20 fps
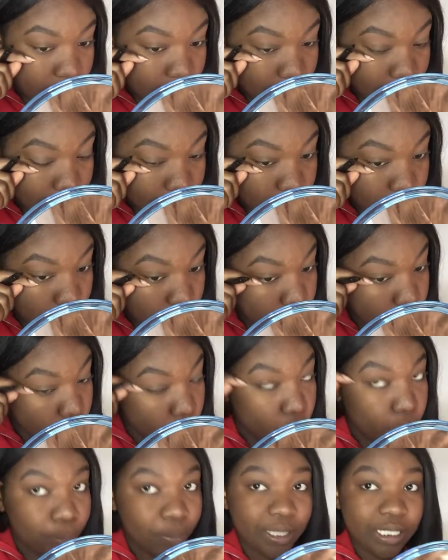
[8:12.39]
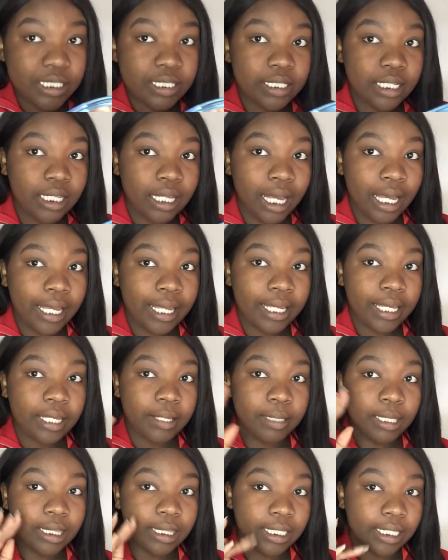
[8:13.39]
And it just opens the eye
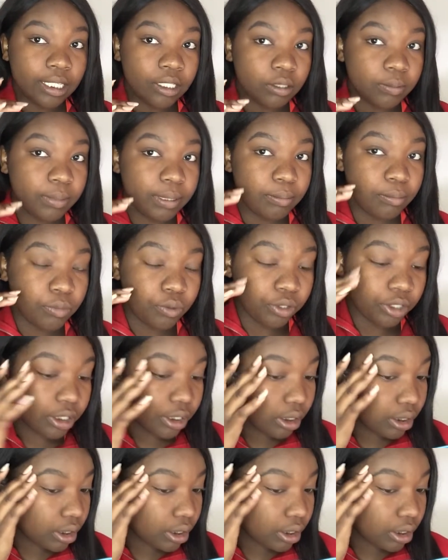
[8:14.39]
a little bit more.